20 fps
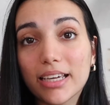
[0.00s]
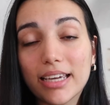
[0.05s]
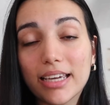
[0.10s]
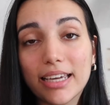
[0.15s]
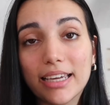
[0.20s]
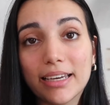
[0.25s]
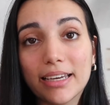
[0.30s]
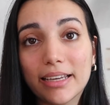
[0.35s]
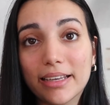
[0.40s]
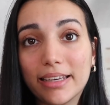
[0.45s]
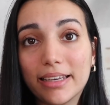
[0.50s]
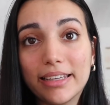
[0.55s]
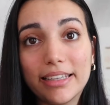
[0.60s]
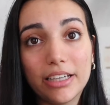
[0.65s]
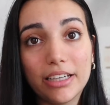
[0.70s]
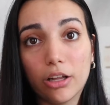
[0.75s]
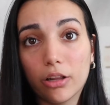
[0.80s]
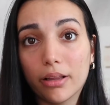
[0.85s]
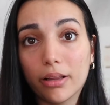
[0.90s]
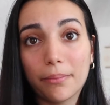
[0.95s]
in a
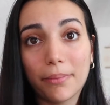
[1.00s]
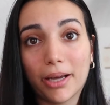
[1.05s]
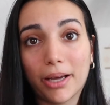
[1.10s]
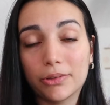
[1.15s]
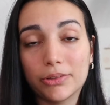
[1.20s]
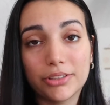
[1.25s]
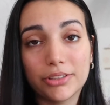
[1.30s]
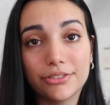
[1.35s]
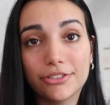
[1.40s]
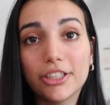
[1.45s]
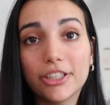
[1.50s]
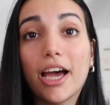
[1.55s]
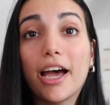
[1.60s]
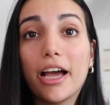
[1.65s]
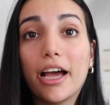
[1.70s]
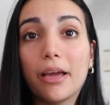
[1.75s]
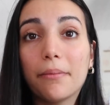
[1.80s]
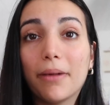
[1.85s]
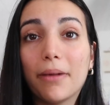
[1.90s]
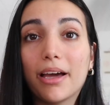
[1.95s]
little amount of
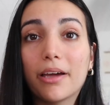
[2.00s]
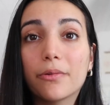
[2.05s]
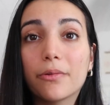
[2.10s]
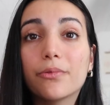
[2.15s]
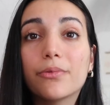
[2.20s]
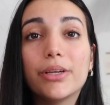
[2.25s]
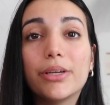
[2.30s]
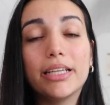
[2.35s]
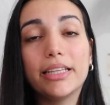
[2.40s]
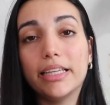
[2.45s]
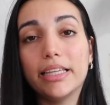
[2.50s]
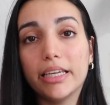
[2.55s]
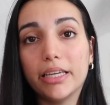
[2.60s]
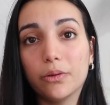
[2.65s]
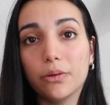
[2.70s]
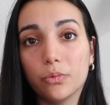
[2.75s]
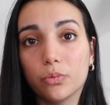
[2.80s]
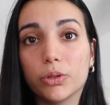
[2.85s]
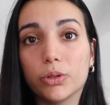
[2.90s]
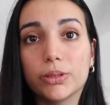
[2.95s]
time. I
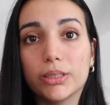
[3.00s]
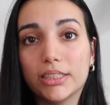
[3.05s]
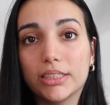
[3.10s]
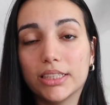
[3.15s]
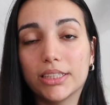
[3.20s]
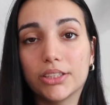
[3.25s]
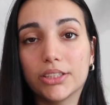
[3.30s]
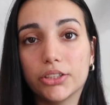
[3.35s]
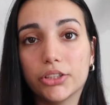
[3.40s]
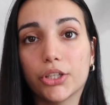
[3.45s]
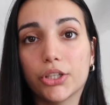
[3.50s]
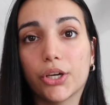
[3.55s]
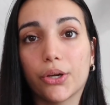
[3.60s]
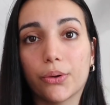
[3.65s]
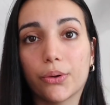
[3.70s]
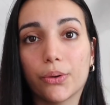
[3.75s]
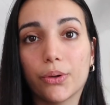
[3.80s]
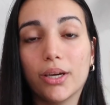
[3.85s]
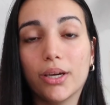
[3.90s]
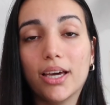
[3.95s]
really wanted
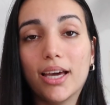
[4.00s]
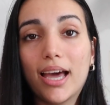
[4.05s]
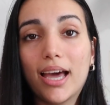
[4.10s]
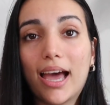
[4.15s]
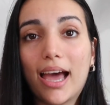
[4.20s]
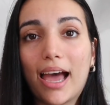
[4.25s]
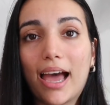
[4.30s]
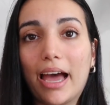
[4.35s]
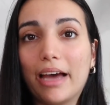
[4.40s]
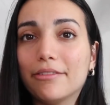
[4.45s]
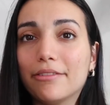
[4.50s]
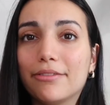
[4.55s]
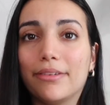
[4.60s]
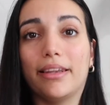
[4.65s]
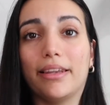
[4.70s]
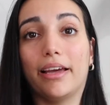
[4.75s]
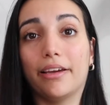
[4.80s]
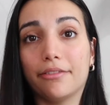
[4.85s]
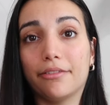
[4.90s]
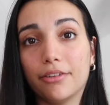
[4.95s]
to have
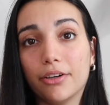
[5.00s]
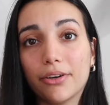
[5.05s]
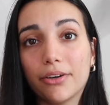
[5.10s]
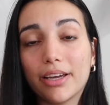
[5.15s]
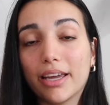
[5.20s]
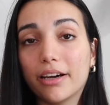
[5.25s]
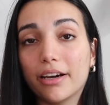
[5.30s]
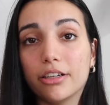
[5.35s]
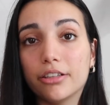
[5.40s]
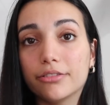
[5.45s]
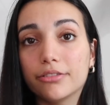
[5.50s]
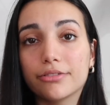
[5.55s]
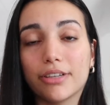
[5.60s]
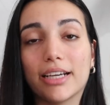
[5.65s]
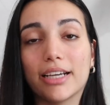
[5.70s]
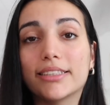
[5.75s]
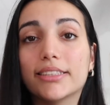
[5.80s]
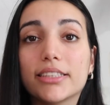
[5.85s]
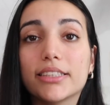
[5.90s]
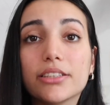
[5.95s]
lifelong health.
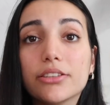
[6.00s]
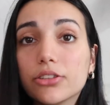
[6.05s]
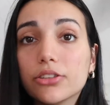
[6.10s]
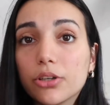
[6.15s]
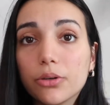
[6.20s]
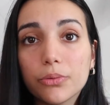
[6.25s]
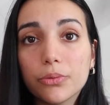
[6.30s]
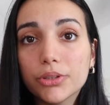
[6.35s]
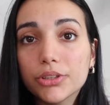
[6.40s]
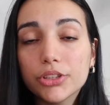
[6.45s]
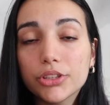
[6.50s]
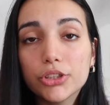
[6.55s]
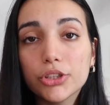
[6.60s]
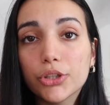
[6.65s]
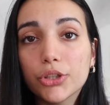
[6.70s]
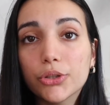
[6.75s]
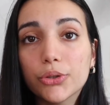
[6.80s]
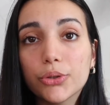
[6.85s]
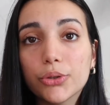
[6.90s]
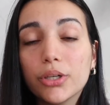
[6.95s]
I did not want
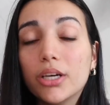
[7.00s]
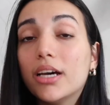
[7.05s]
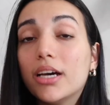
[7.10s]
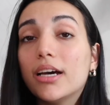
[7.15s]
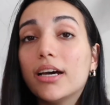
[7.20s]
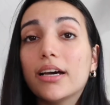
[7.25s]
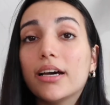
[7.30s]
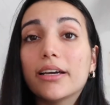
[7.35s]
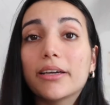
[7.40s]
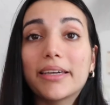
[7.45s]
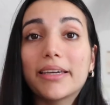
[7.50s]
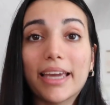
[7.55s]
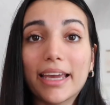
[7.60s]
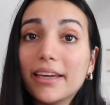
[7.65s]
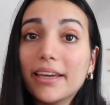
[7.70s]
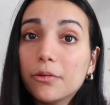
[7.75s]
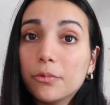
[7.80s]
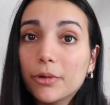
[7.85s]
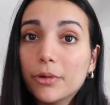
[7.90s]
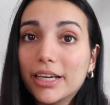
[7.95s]
to
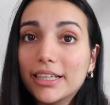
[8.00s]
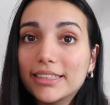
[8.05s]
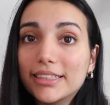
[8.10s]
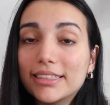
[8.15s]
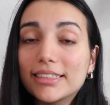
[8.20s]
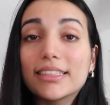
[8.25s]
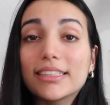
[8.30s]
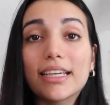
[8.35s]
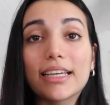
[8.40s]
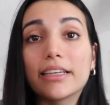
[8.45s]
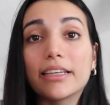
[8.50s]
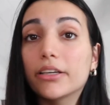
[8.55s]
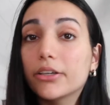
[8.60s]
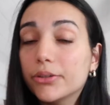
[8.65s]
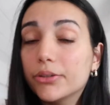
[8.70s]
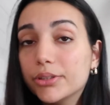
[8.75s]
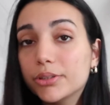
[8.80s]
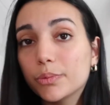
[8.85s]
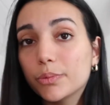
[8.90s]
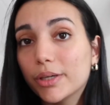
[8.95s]
gain weight and
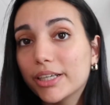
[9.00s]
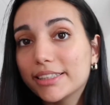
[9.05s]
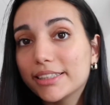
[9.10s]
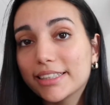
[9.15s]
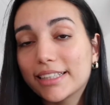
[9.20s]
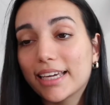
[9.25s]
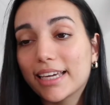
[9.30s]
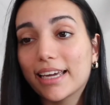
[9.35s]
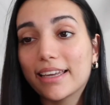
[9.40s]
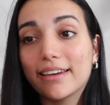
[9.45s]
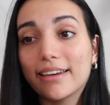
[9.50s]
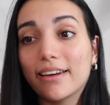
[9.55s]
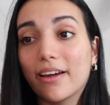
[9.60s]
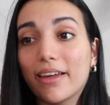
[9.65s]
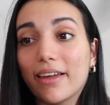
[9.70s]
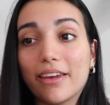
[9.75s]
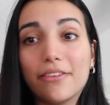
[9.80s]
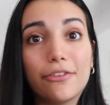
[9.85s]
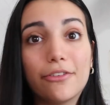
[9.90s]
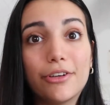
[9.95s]
lose weight
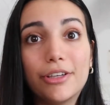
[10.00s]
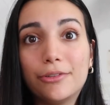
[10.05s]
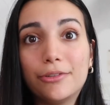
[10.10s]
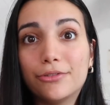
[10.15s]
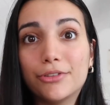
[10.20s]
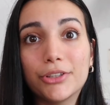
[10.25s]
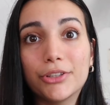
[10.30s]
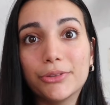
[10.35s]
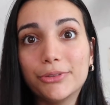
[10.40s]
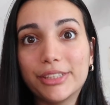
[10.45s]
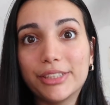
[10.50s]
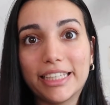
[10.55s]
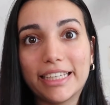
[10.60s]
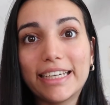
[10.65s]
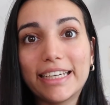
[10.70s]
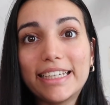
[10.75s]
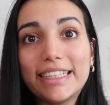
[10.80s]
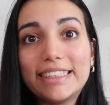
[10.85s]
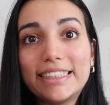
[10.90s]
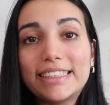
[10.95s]
again every few
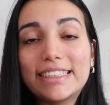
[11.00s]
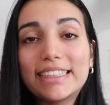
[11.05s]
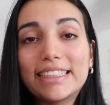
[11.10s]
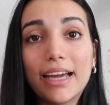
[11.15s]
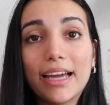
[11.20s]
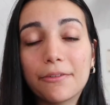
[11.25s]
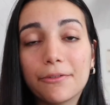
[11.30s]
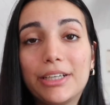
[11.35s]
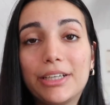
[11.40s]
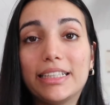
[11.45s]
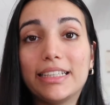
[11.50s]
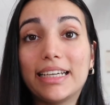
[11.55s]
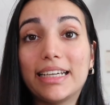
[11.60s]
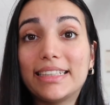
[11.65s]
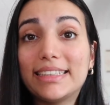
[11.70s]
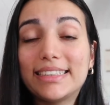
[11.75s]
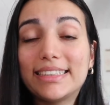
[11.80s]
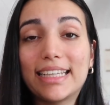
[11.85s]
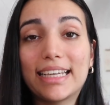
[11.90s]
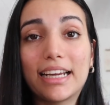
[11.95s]
years. I
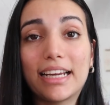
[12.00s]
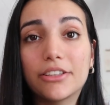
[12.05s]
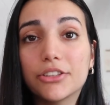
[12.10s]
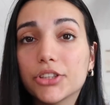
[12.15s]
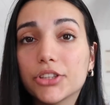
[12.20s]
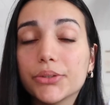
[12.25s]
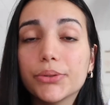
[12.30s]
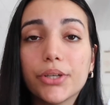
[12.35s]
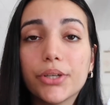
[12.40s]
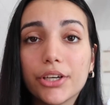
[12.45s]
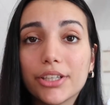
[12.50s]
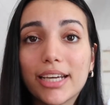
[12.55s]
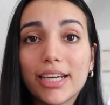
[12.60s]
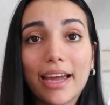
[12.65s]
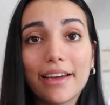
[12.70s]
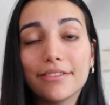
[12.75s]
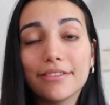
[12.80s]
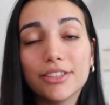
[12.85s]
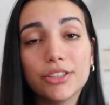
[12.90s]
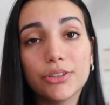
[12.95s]
realized that I do not
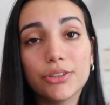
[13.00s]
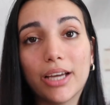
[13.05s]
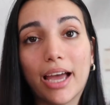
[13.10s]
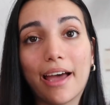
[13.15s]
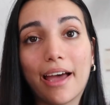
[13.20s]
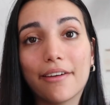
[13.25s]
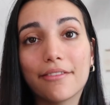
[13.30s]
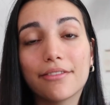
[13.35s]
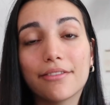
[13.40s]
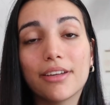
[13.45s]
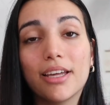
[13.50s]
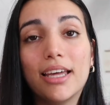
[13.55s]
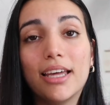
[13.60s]
have to have